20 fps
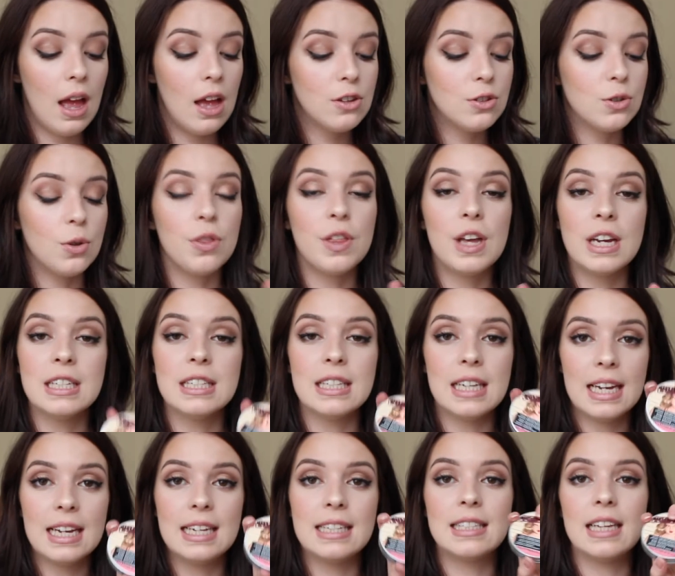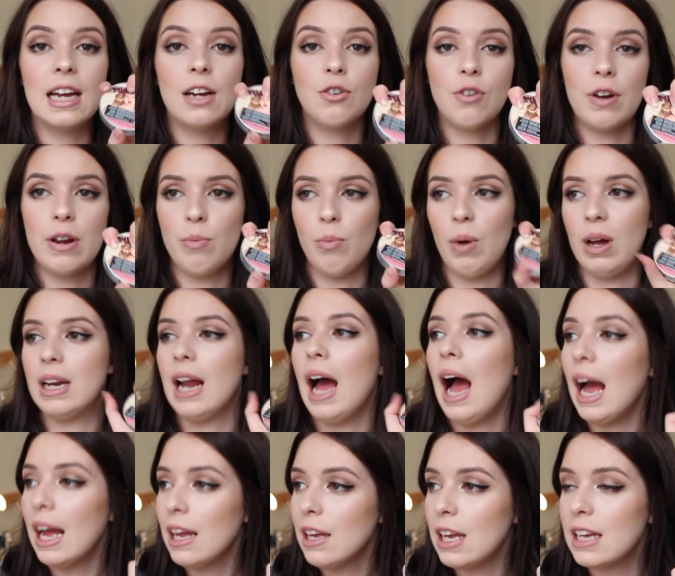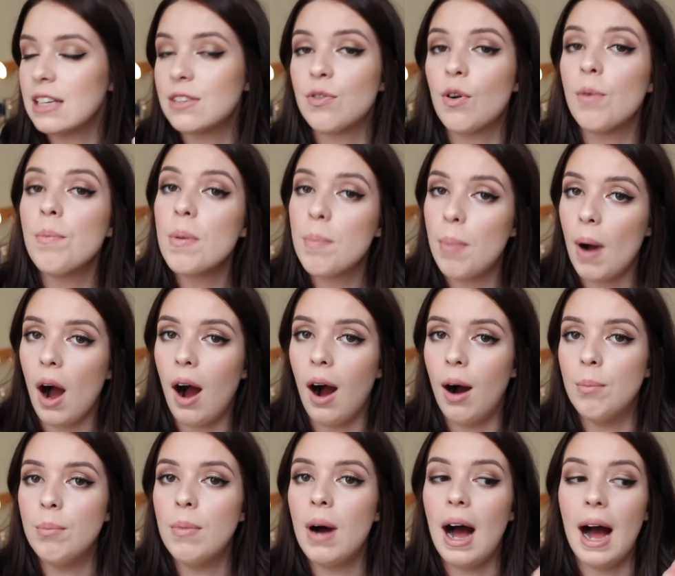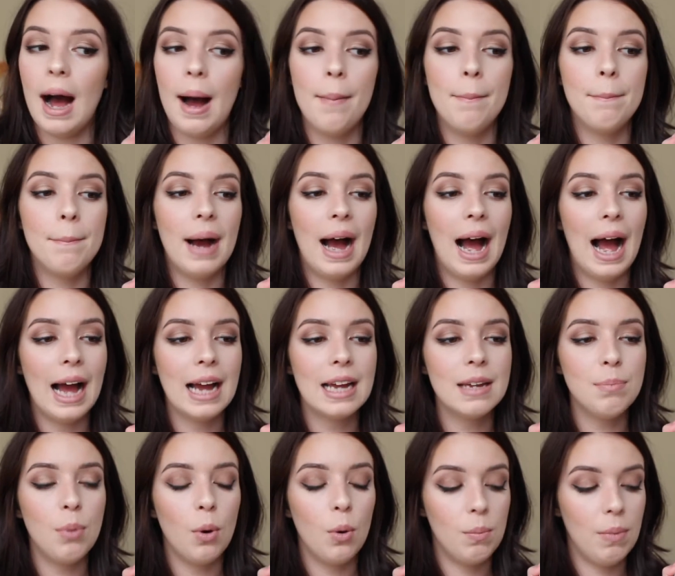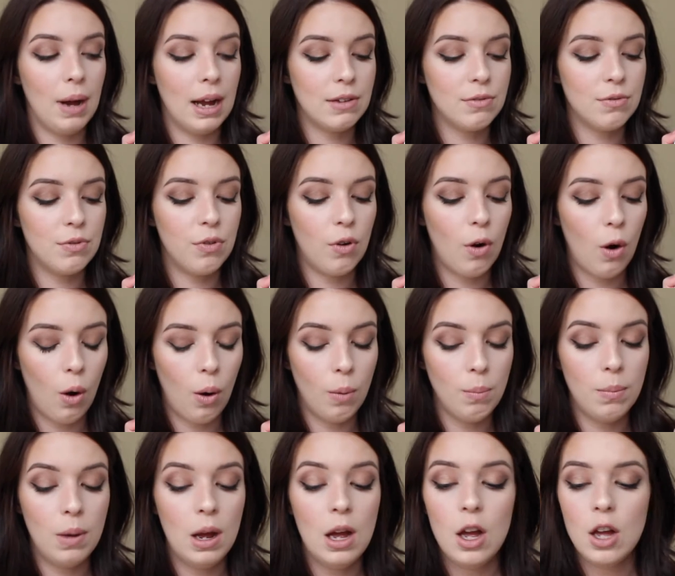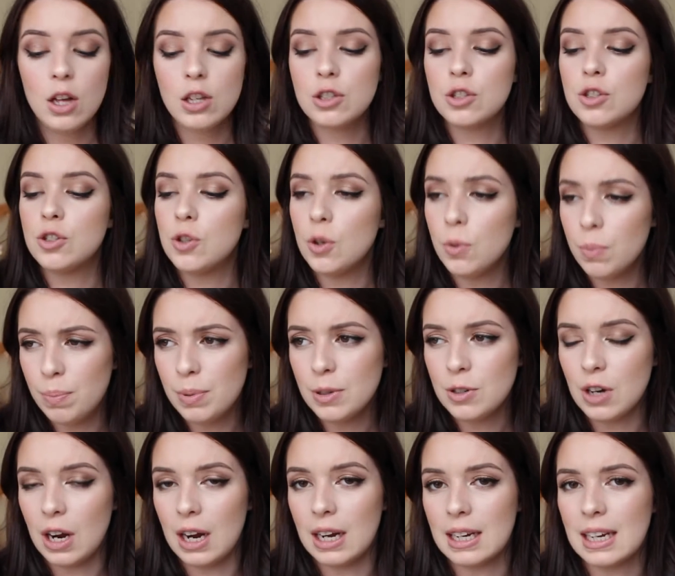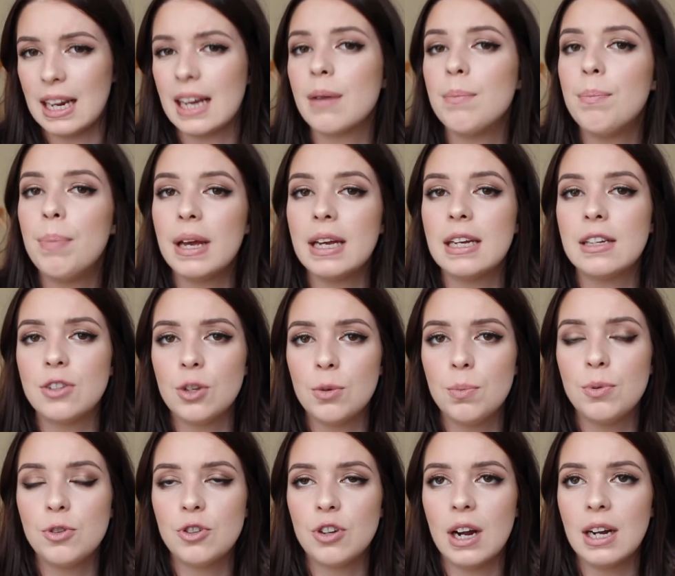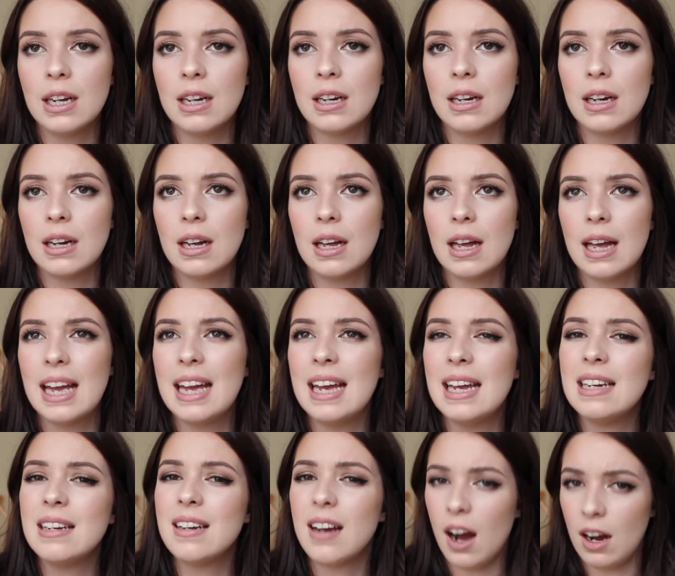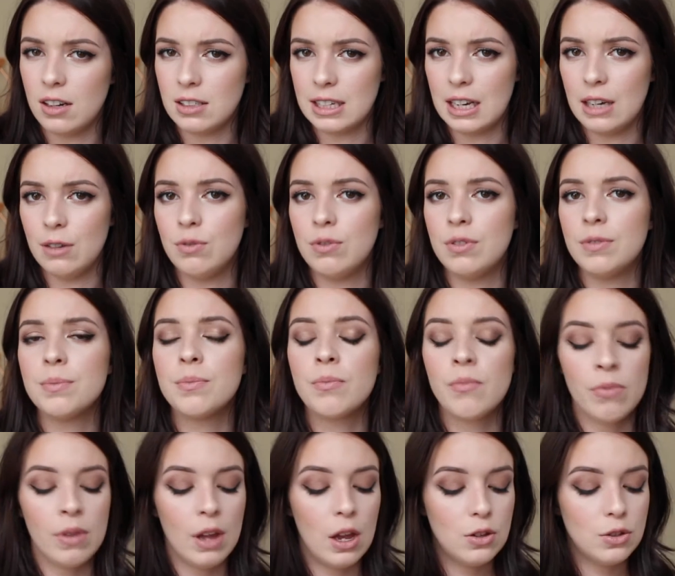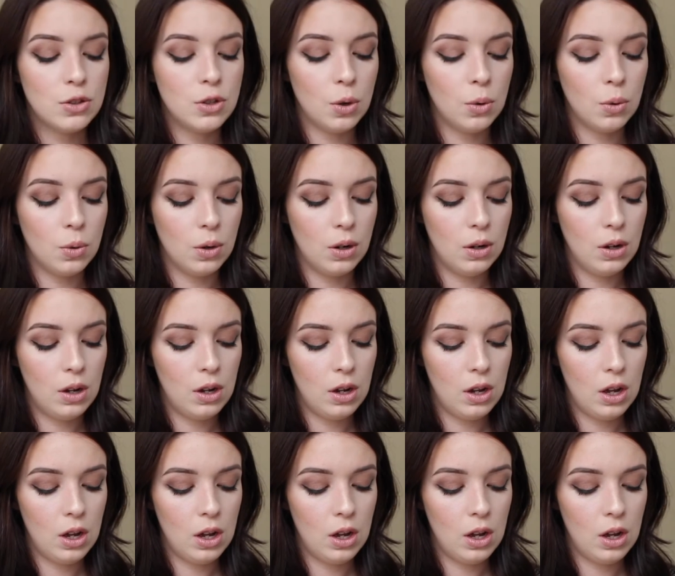So this is a great one. It's from the Balm, but I bought mine from Superdrug, like a big Superdrug in Cardiff. So